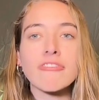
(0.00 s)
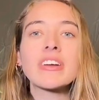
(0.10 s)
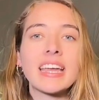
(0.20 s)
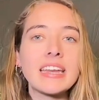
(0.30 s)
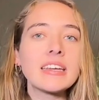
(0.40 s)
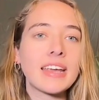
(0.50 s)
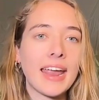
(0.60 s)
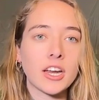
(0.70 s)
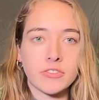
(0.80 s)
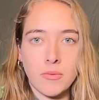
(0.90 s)
every
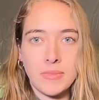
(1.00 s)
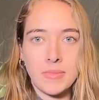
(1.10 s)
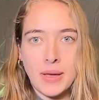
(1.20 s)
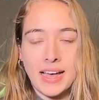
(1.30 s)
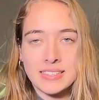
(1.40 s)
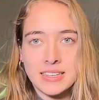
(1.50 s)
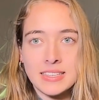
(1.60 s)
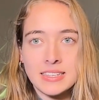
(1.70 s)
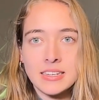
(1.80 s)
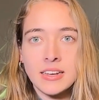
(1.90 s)
indicator from this past
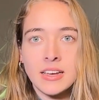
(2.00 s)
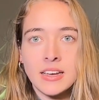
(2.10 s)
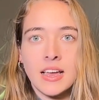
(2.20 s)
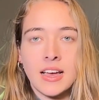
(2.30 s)
season